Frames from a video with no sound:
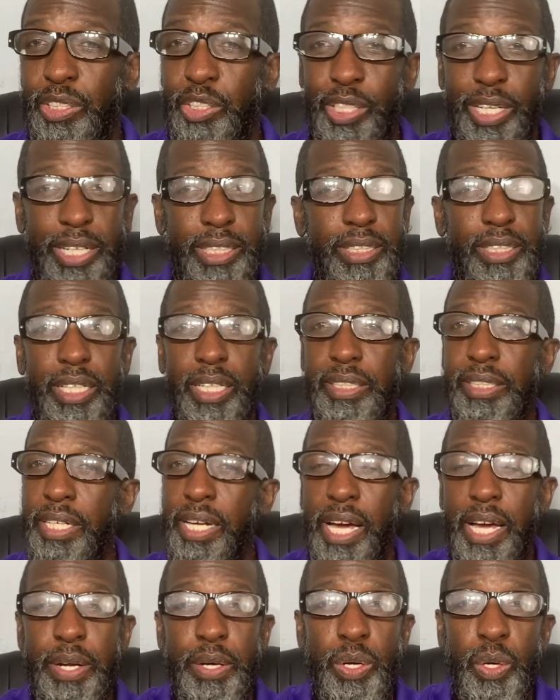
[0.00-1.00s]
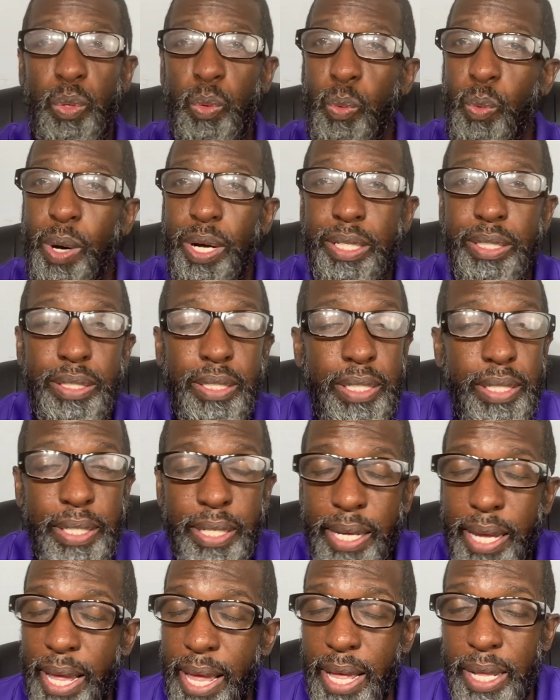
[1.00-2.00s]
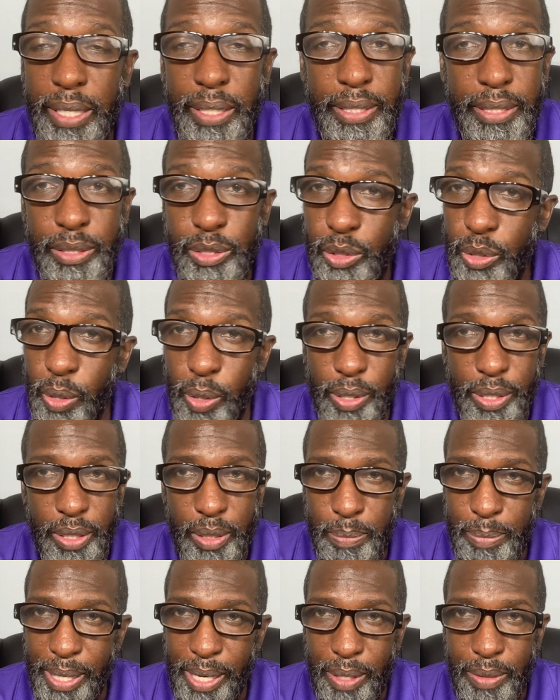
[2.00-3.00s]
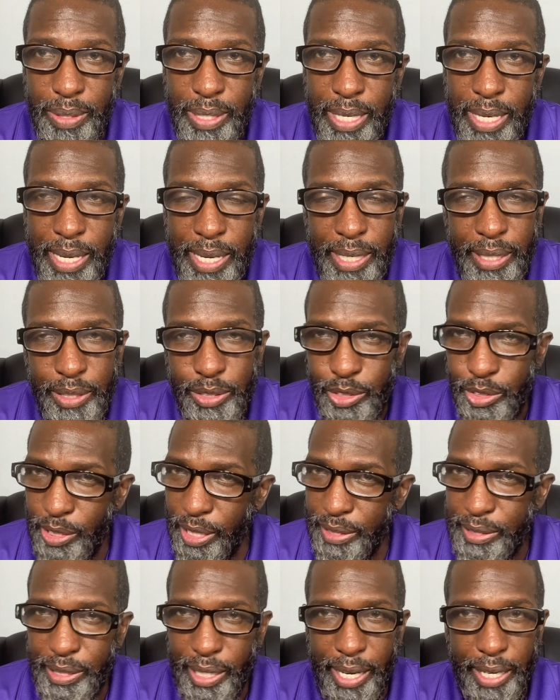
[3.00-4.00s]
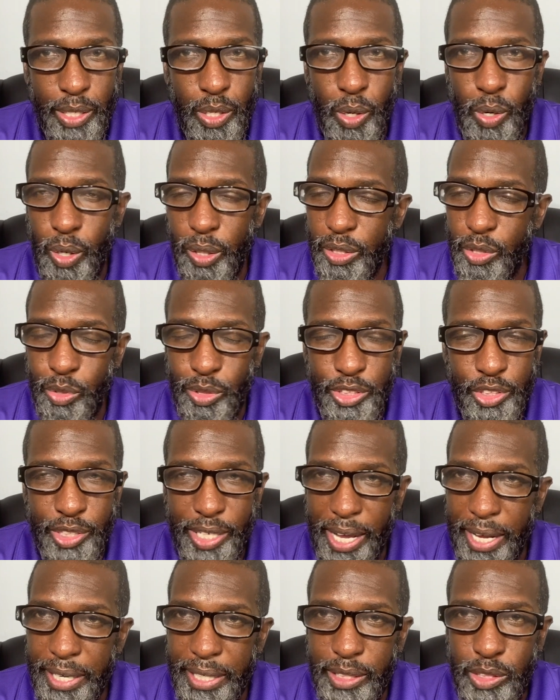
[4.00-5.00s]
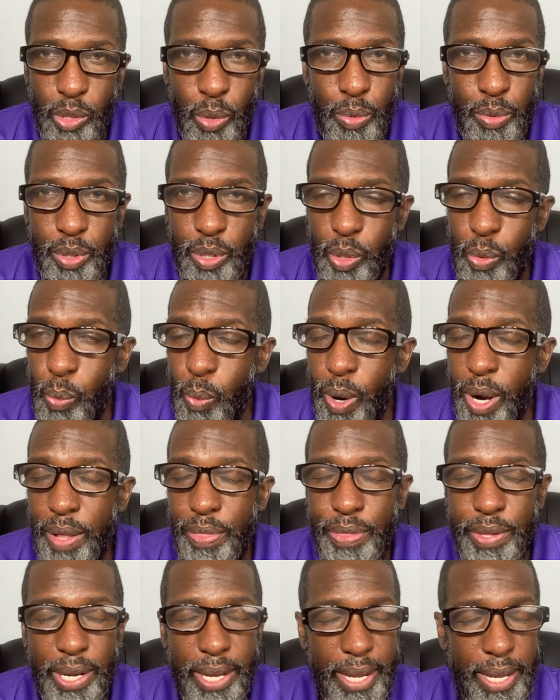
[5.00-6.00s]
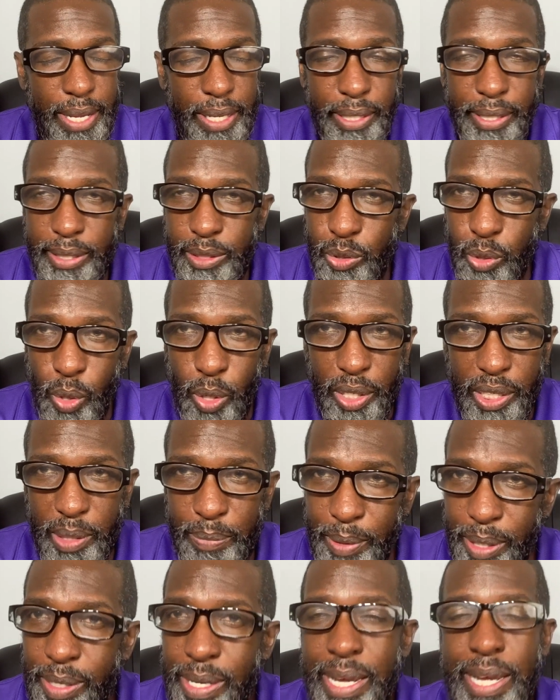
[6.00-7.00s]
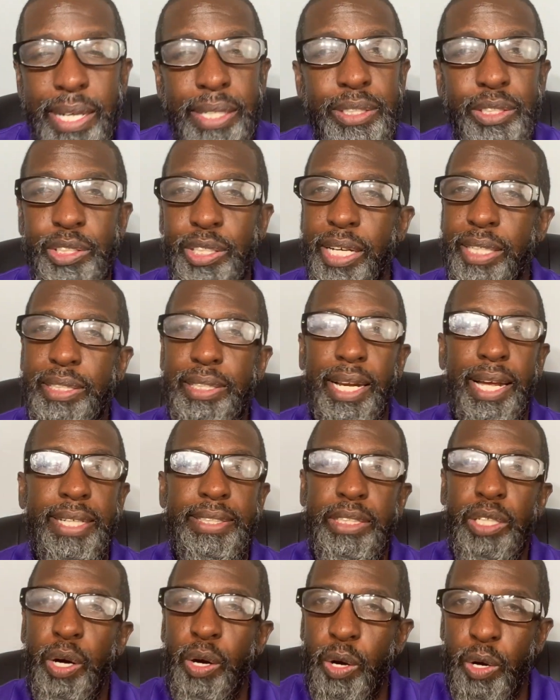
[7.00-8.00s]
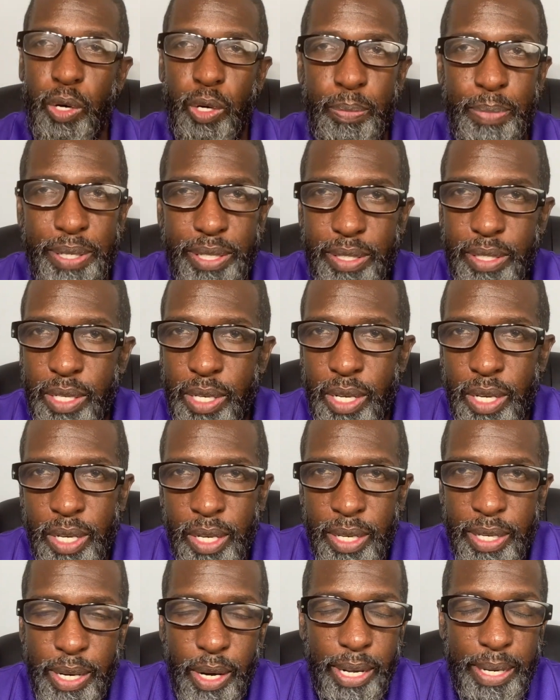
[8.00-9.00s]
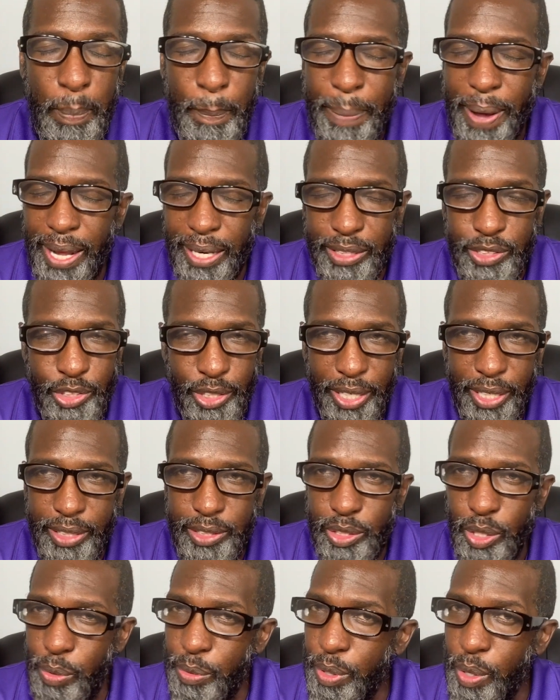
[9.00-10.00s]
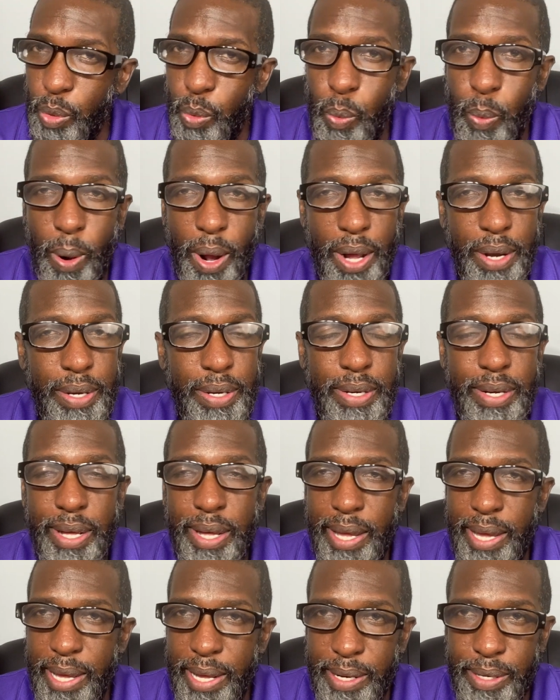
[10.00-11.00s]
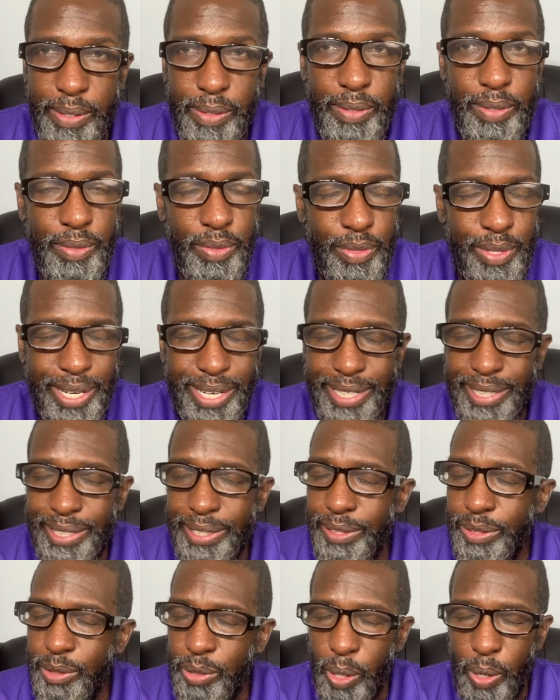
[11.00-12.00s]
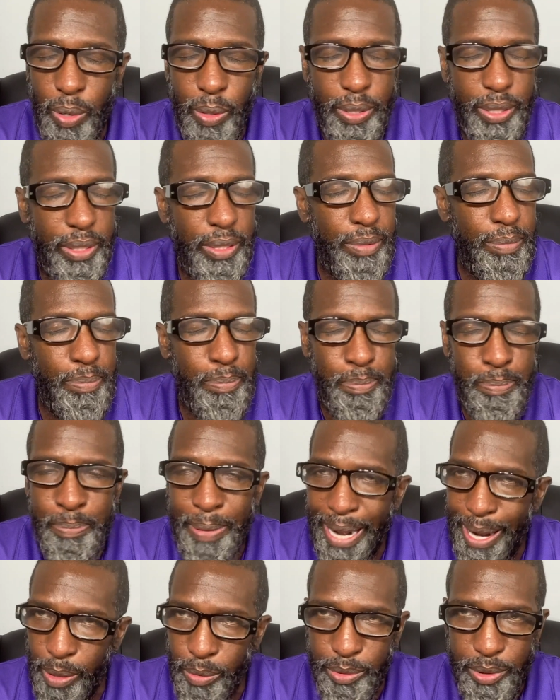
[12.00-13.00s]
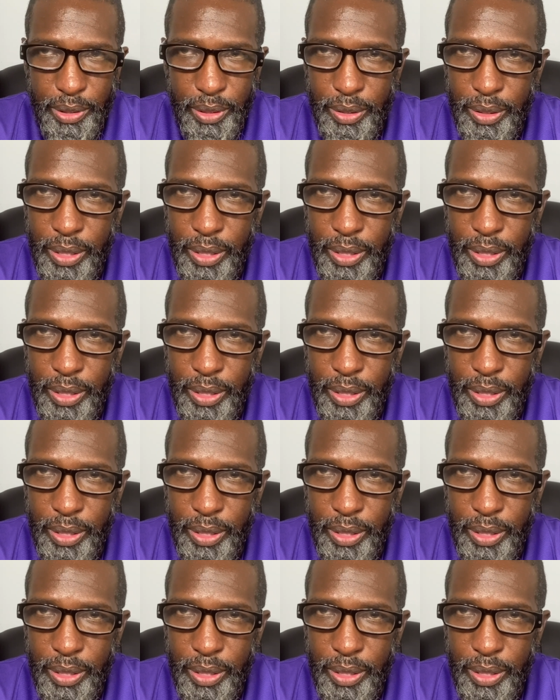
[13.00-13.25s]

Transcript: Jakes does not know what in the hell he's talking about. Just like all of Christianity, don't know what the hell they're talking about. Just like the urban apologetics don't know what in the hell they talking about.